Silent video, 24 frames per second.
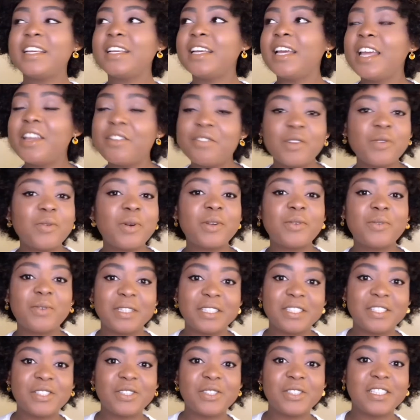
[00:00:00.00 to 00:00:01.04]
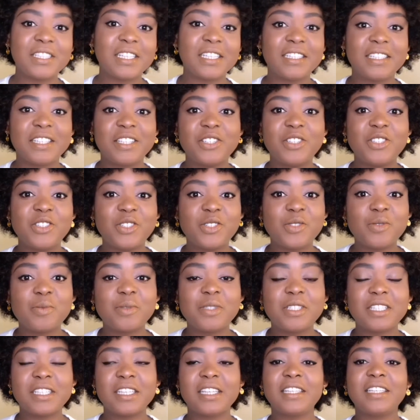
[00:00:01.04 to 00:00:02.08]
everyone wants to start a
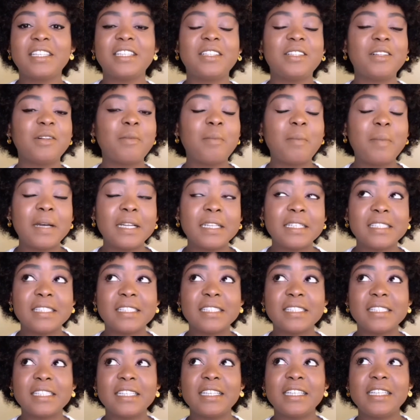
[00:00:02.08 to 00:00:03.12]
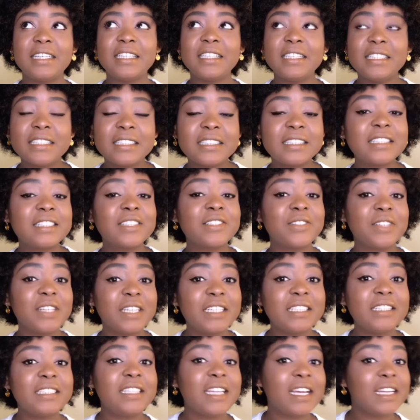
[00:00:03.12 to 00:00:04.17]
youtube channel but it
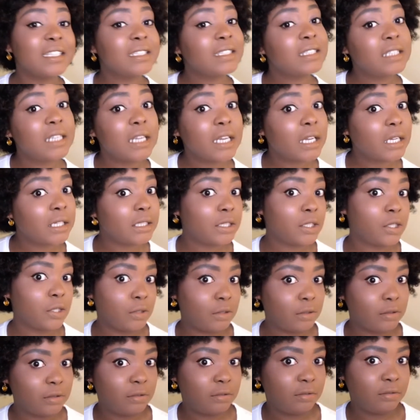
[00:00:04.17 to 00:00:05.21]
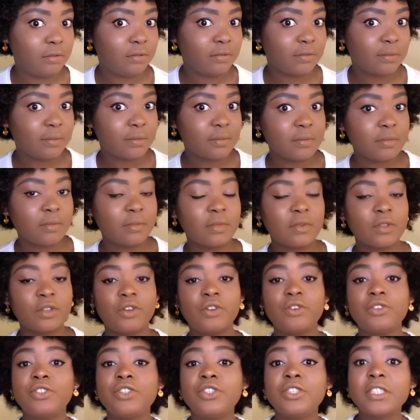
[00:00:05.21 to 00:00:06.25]
really does take a toll
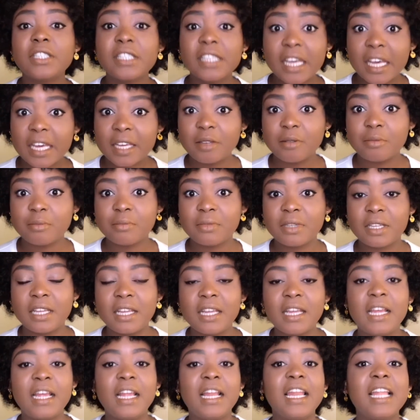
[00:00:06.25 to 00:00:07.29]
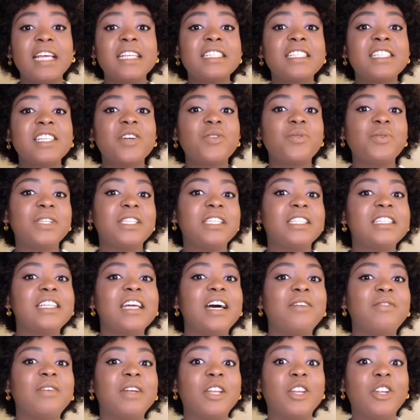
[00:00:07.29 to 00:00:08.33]
on your time. Last year we did
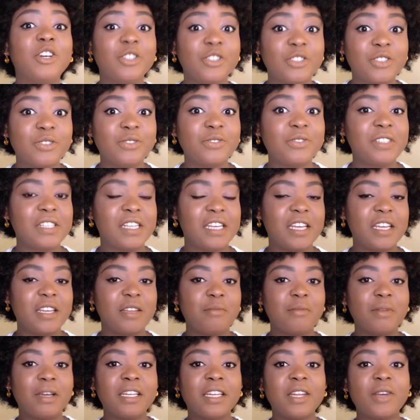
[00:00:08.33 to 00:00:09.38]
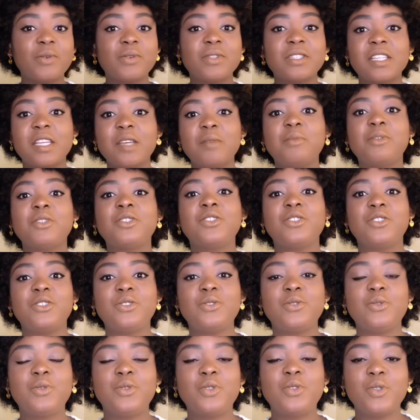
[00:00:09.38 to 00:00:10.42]
have a lot of time and I was able to,
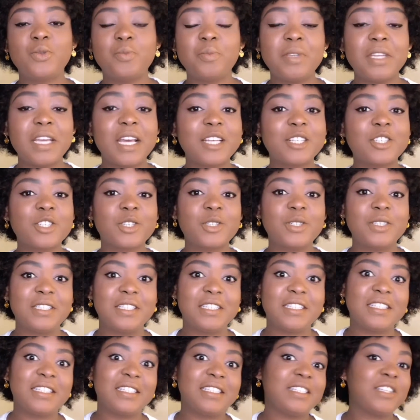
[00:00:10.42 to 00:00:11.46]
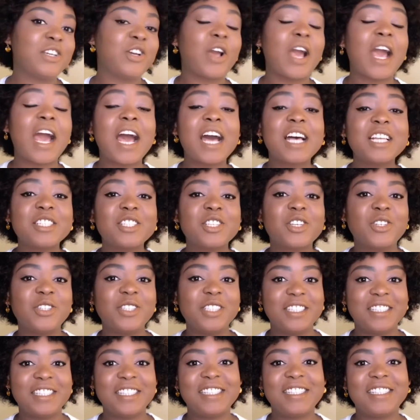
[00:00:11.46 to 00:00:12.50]
to be as consistent as
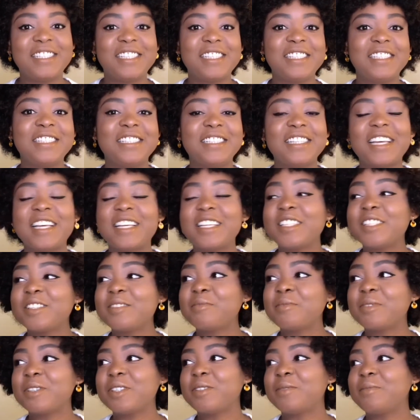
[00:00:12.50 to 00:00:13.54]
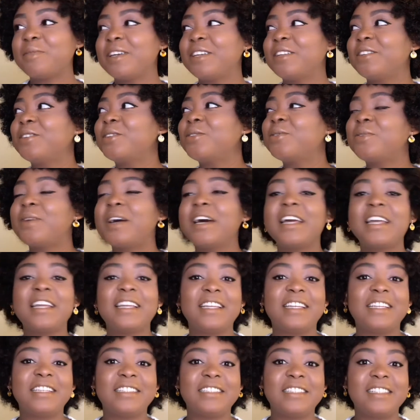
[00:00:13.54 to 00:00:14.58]
consistent as possible. I don't know why
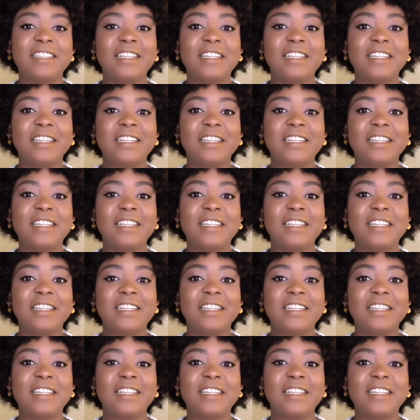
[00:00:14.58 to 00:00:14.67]
it